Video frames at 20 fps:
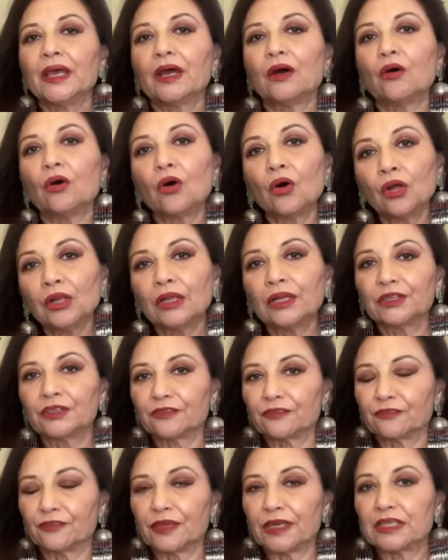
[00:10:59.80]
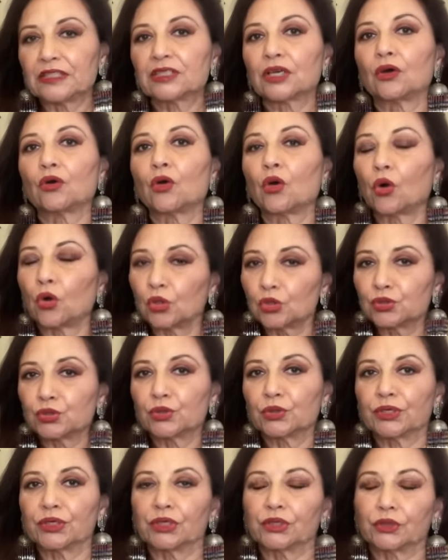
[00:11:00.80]
All other faiths are also
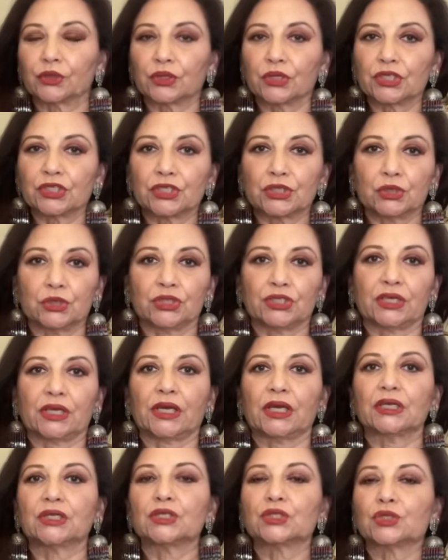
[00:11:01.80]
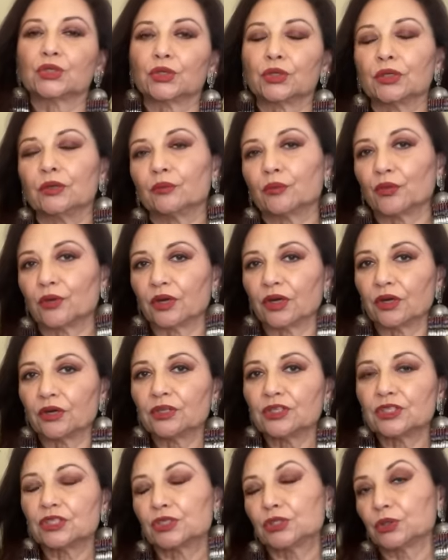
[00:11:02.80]
encouraged to chant certain
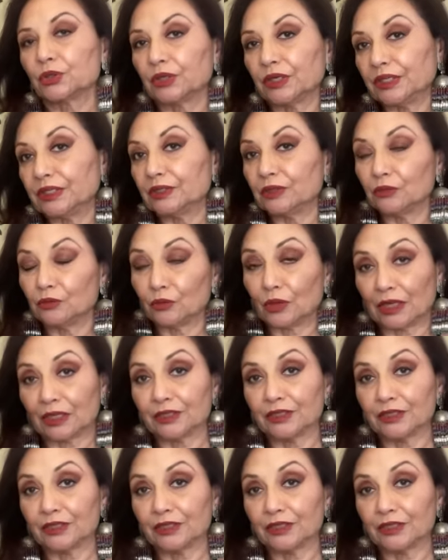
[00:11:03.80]
prayers during while